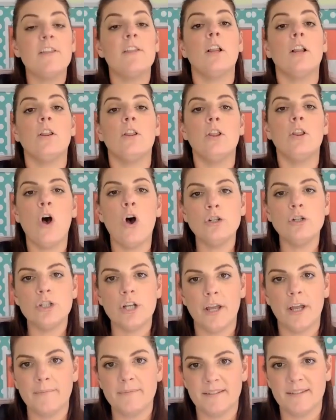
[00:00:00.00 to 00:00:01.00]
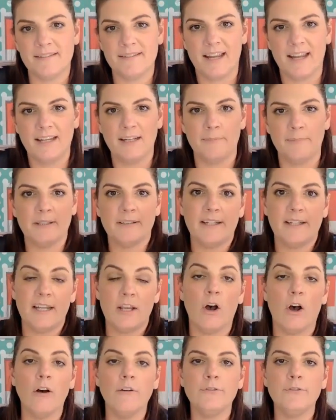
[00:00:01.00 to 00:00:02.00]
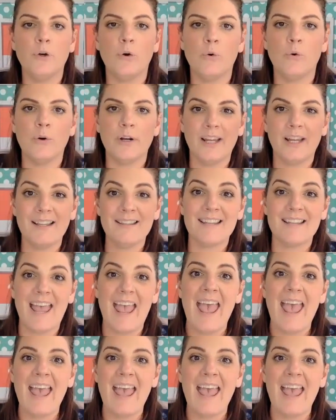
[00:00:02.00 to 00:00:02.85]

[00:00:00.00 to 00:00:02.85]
the long-term sustainability of your audience